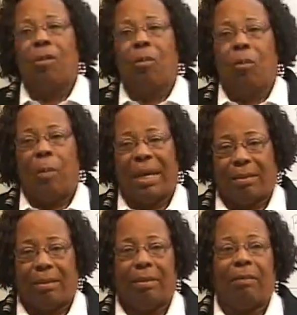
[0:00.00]

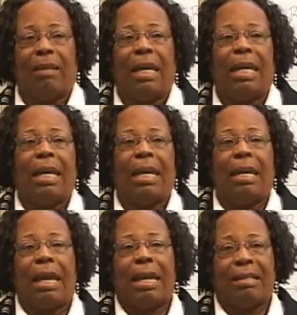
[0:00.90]
with
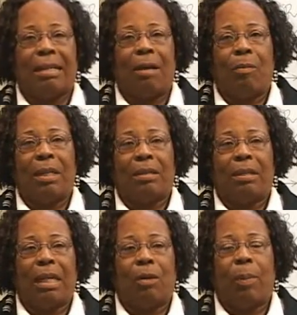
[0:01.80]

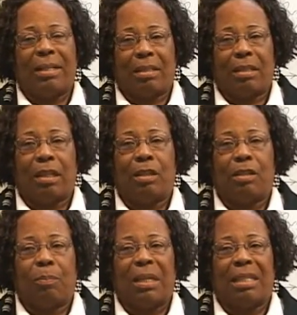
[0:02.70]
the
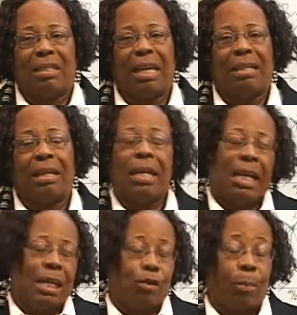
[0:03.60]
questions being set
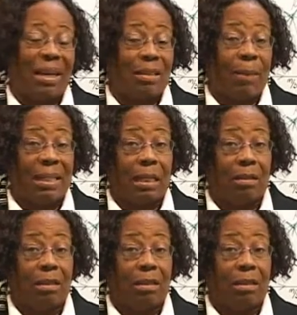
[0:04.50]
into mathematical